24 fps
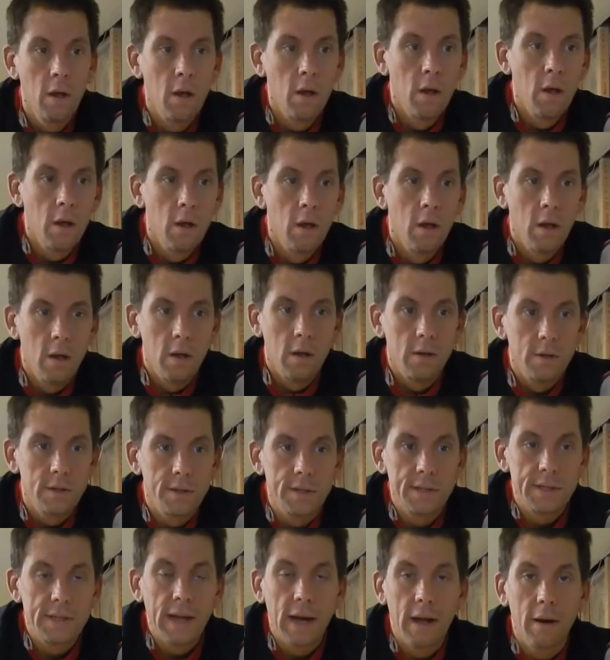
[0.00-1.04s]
next week's
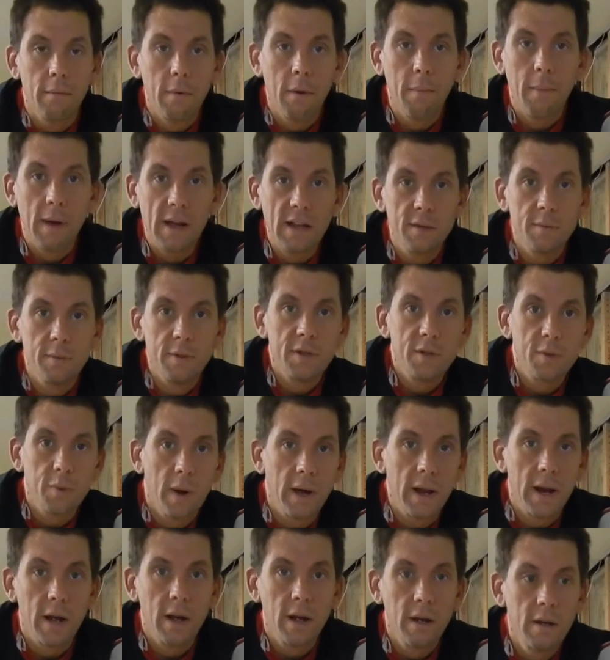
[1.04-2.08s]
update. Thanks
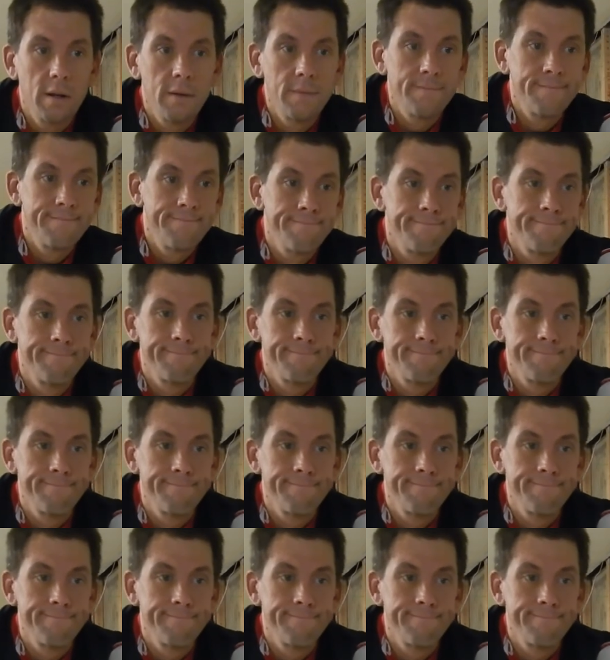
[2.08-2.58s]
for watching.